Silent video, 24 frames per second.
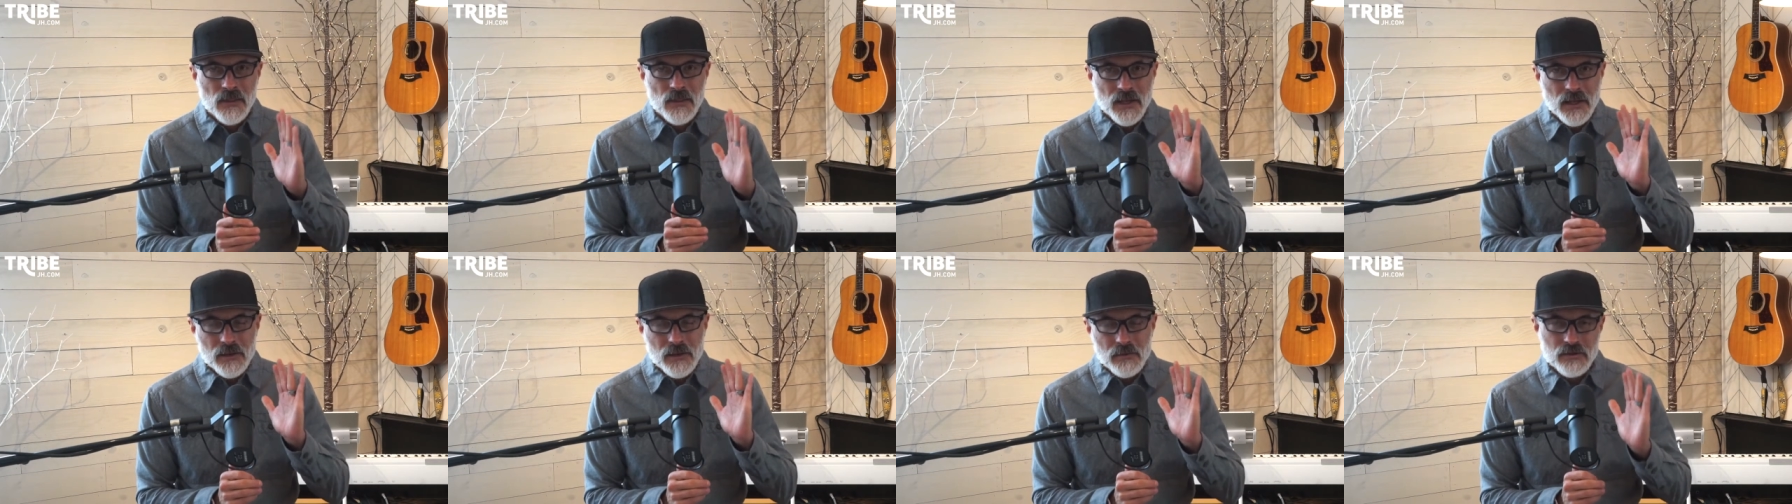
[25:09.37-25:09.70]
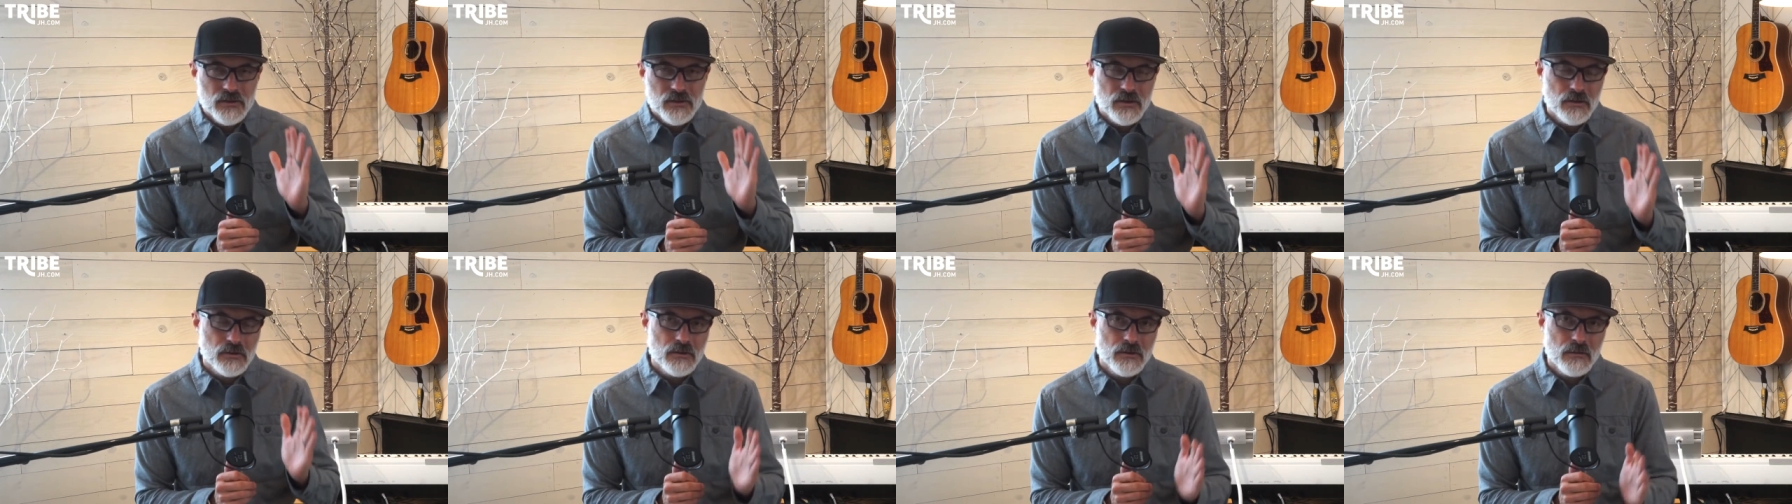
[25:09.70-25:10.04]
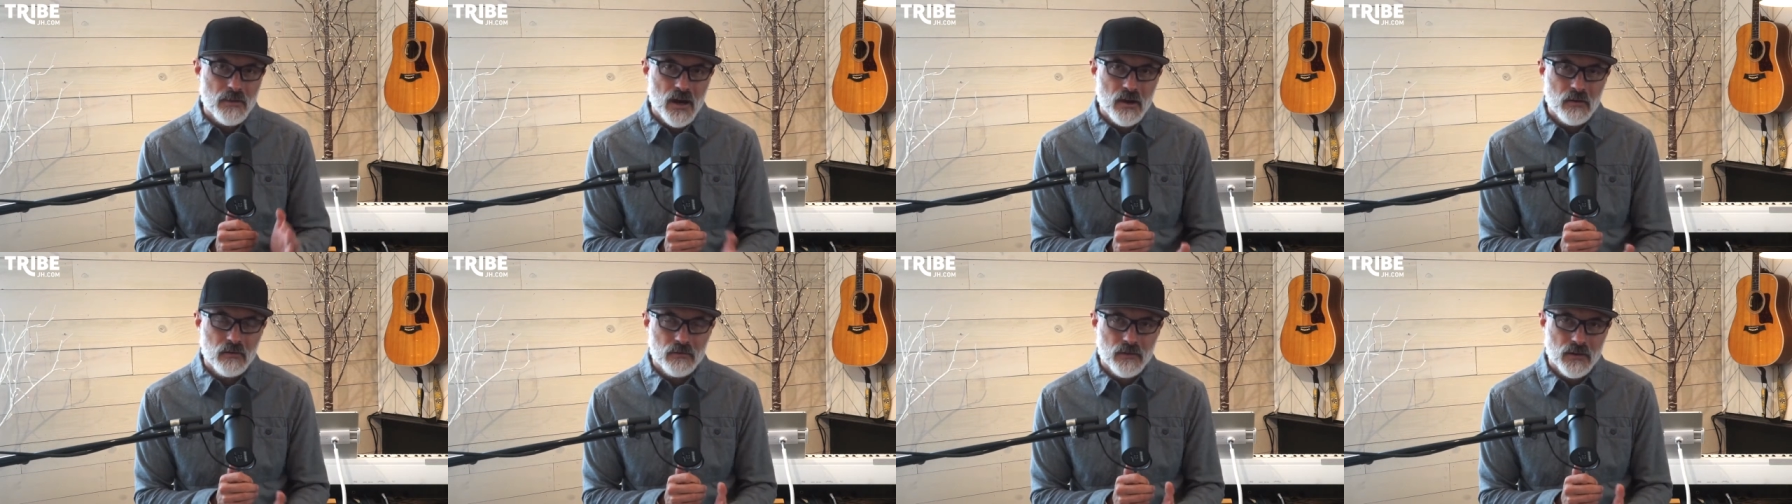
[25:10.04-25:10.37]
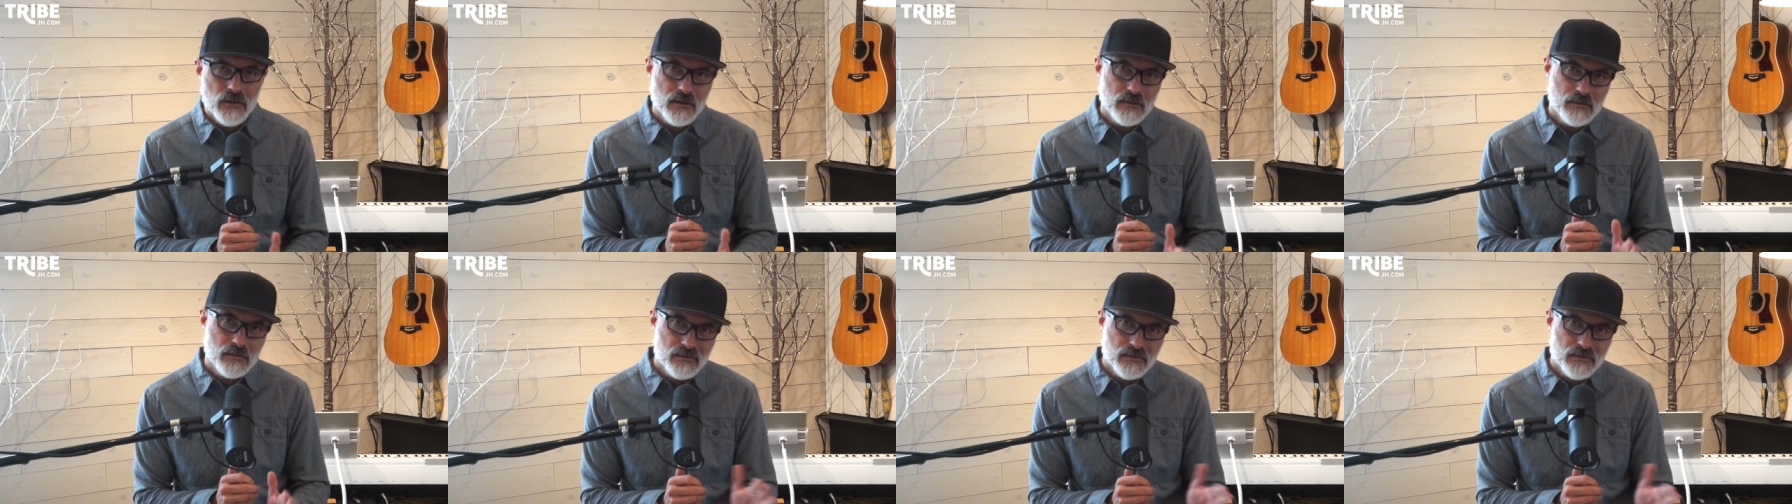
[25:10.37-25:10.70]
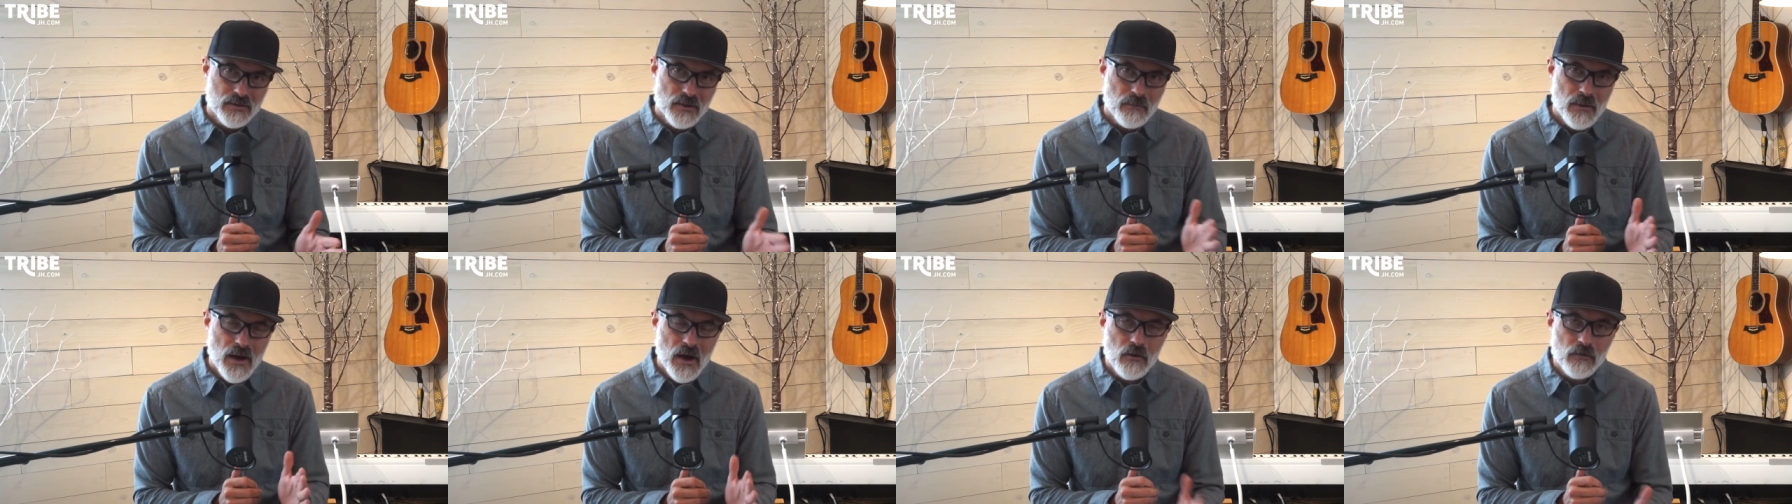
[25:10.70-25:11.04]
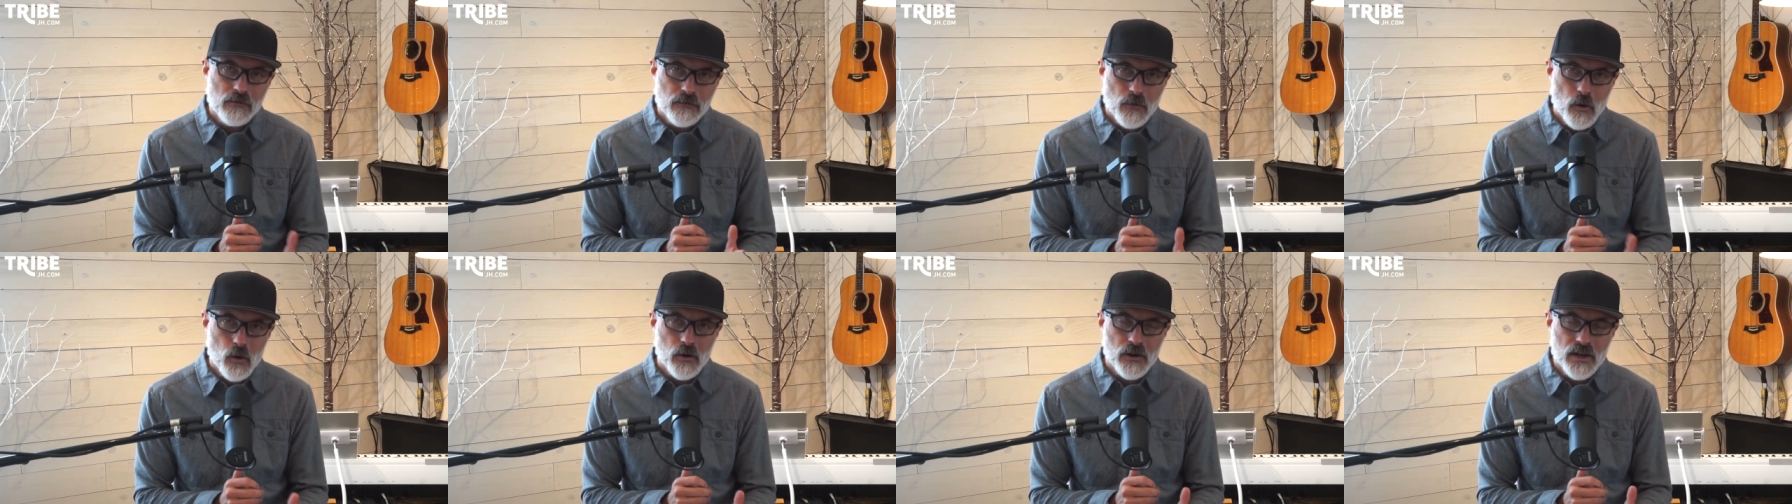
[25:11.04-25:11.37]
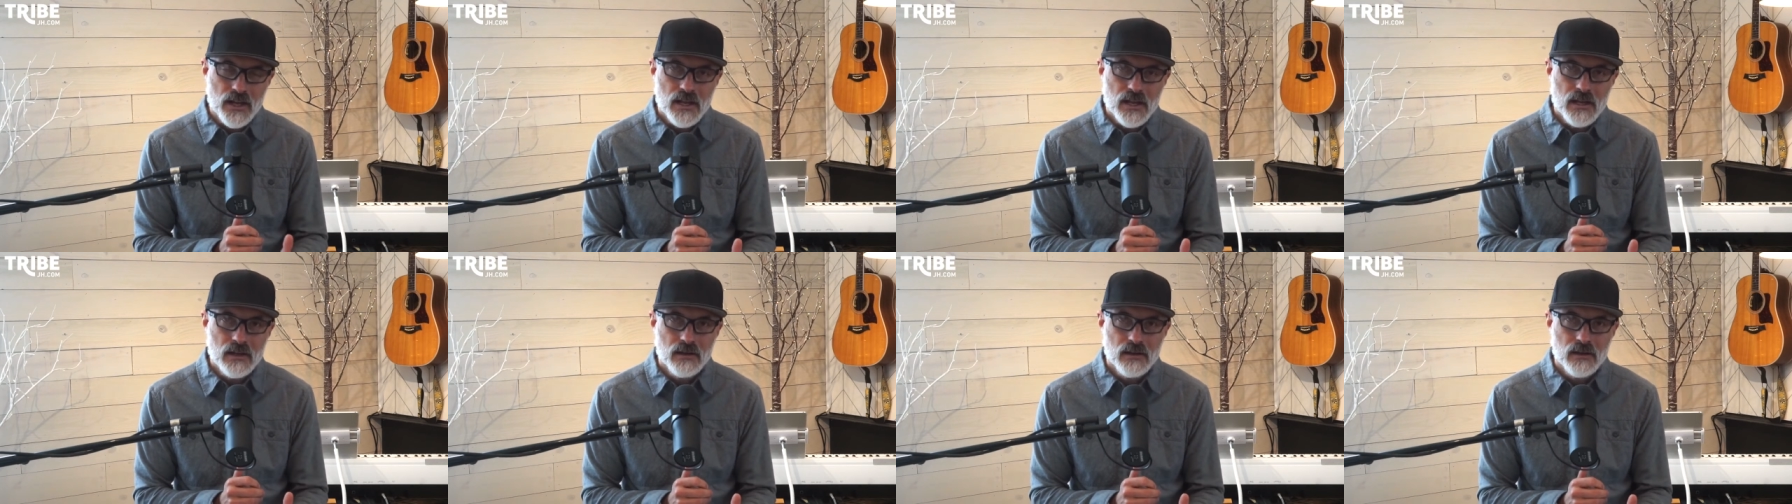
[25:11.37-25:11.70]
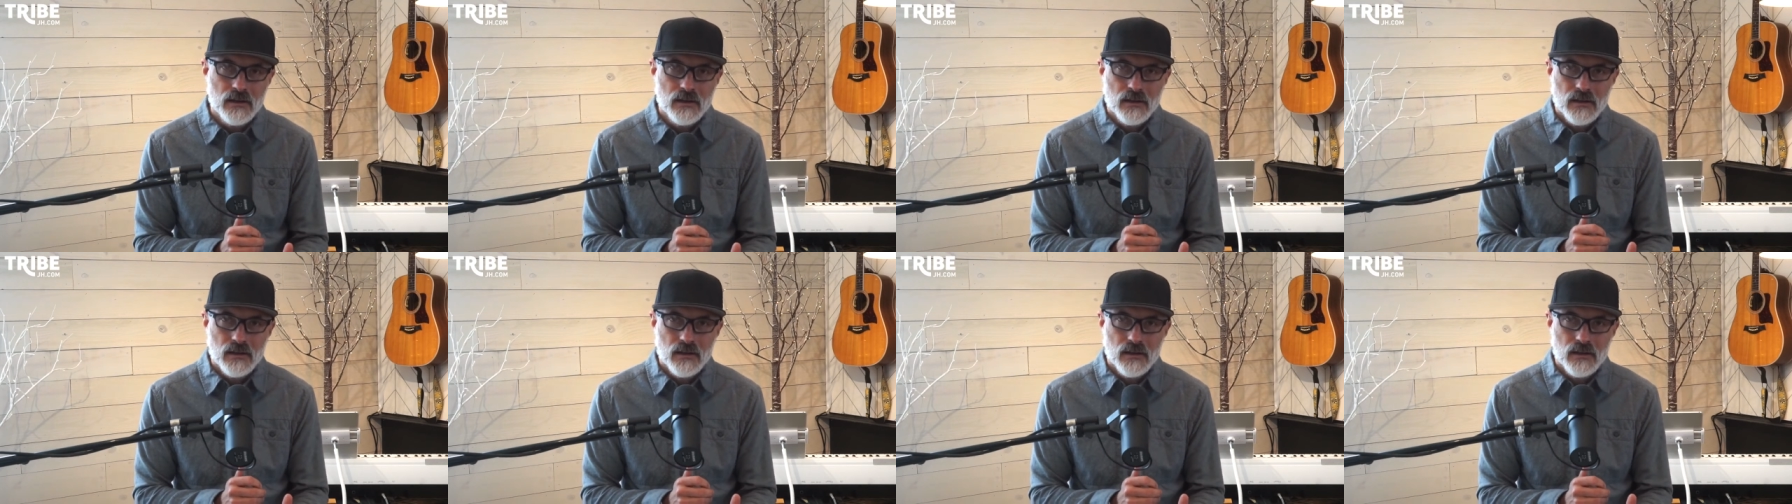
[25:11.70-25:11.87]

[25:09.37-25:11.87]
he returned about, it was about 40.